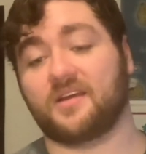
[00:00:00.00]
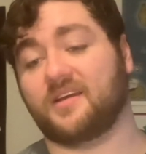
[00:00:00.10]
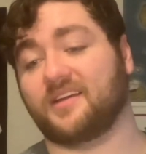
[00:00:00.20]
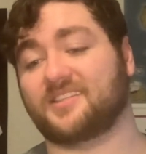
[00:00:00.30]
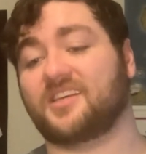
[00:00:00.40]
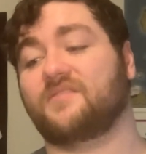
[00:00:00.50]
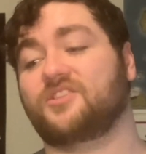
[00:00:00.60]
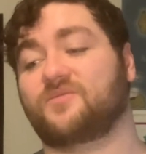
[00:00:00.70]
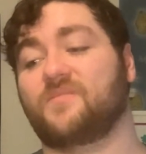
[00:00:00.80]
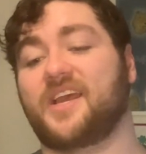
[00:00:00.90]
Instead of
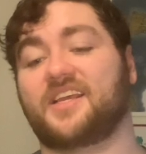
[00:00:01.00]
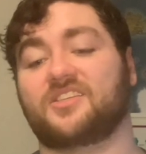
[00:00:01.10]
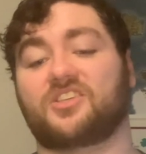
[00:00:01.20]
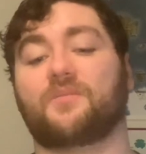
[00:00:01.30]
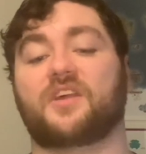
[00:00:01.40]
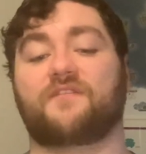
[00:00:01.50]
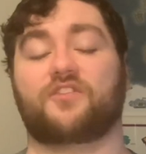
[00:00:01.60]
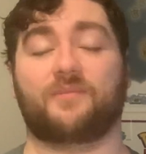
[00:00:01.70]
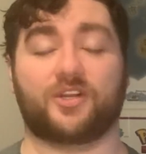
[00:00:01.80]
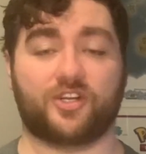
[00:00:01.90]
just making something for
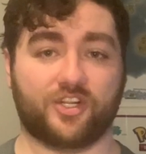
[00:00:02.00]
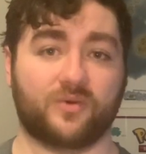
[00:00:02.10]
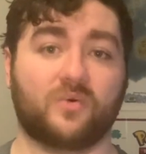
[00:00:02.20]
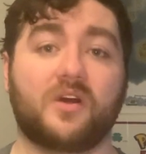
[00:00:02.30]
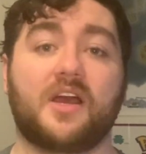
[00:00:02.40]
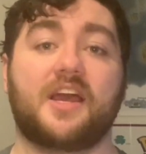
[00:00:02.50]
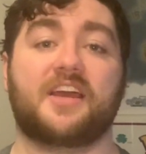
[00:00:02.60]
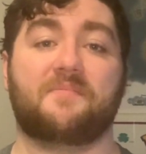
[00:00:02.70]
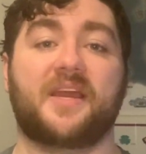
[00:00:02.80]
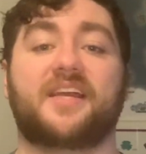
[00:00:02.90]
them to do,
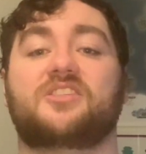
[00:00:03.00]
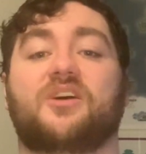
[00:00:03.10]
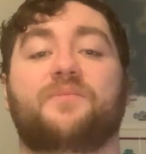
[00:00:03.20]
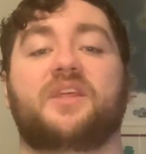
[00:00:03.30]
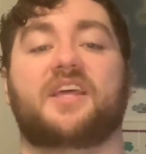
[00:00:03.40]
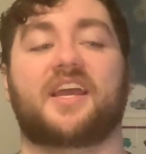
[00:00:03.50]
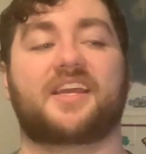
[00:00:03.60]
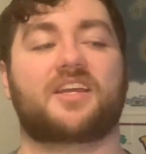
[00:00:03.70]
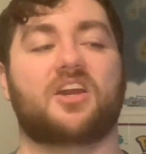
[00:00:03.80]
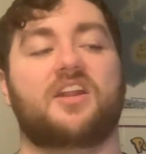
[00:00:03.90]
make it something
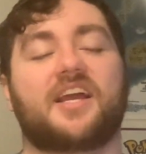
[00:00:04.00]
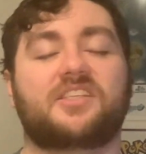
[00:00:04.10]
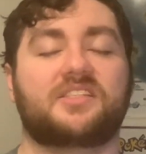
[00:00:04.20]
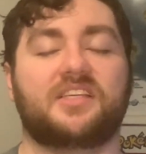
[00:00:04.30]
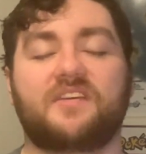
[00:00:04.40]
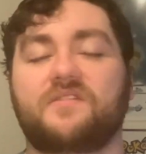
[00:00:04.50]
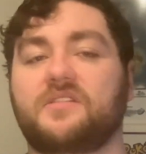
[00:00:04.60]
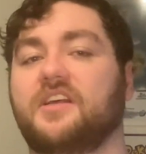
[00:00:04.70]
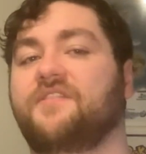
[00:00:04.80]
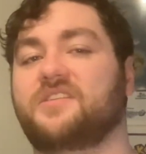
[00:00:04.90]
that connects,
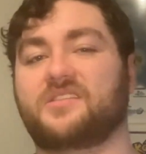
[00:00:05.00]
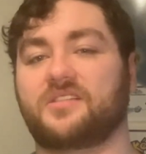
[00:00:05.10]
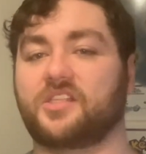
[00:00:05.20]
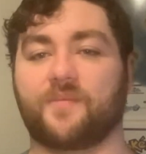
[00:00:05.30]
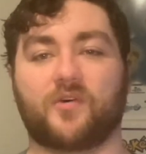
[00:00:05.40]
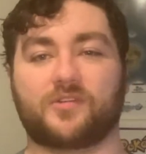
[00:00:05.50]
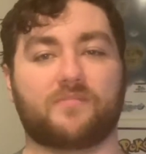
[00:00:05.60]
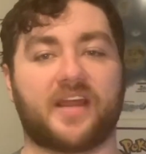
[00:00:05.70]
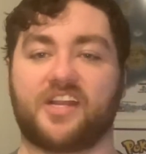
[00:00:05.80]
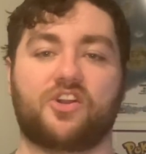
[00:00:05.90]
even if it's the most
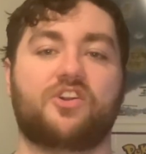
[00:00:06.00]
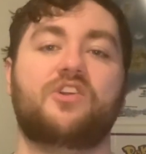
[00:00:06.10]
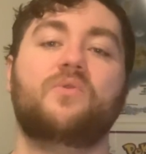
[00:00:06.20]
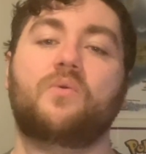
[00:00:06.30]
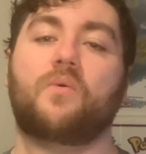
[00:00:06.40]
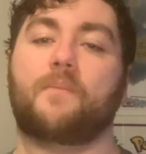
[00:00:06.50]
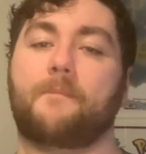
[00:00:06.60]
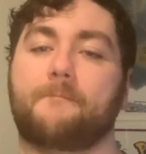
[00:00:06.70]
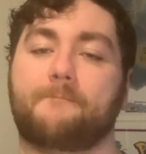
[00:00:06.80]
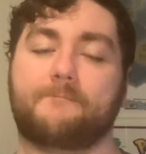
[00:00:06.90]
minute
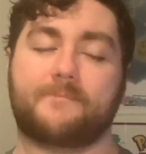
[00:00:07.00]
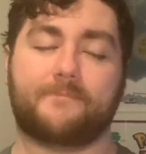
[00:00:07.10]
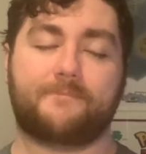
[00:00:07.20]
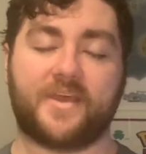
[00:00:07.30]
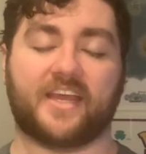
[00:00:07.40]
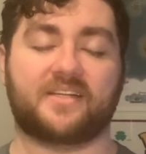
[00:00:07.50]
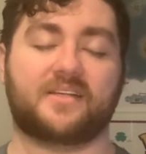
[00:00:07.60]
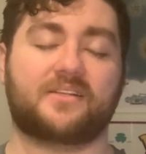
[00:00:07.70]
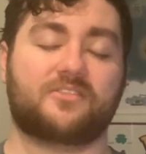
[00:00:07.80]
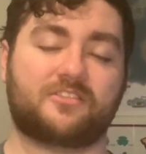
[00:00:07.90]
bit,
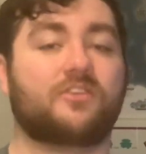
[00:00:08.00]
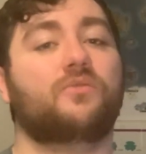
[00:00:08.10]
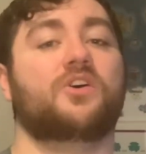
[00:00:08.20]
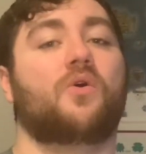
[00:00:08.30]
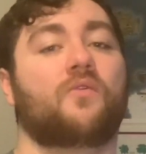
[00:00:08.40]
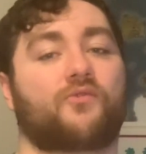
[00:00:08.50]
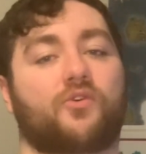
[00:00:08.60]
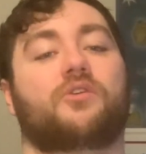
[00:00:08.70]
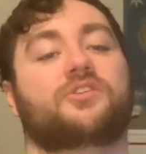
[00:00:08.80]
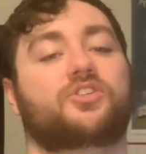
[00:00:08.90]
to the
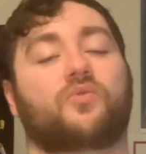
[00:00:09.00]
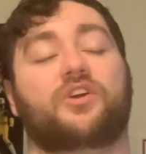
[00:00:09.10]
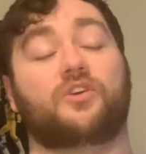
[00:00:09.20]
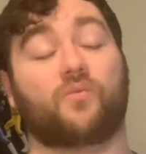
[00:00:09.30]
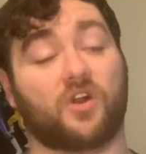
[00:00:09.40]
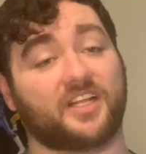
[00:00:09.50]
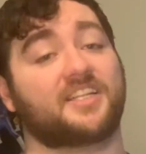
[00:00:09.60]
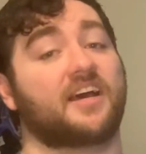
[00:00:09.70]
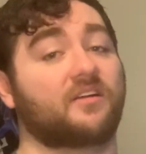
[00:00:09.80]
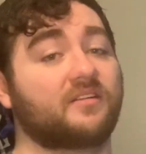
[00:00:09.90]
overall story you want to
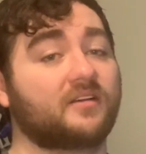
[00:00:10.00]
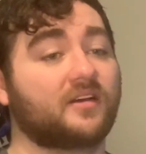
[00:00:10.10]
tell.